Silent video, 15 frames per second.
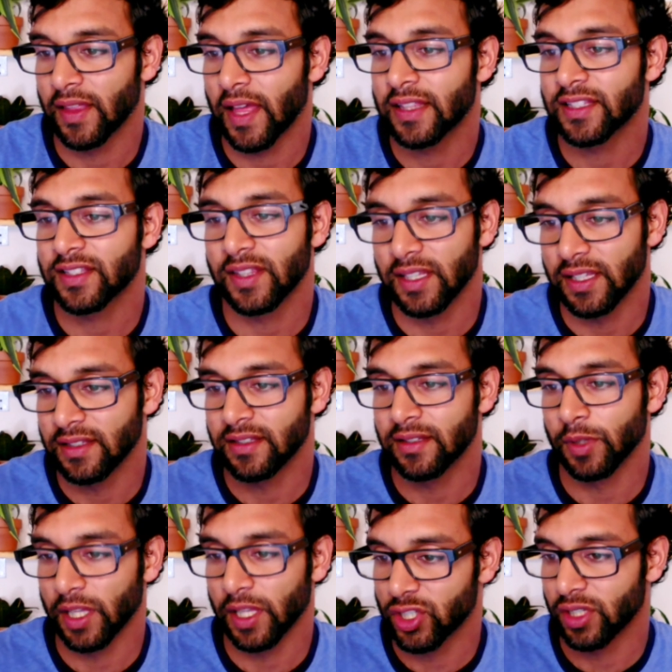that's the
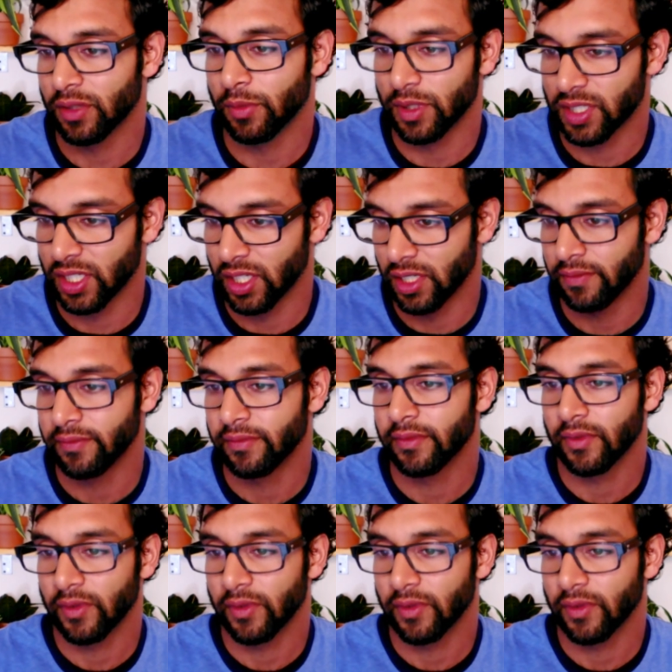simulation machine.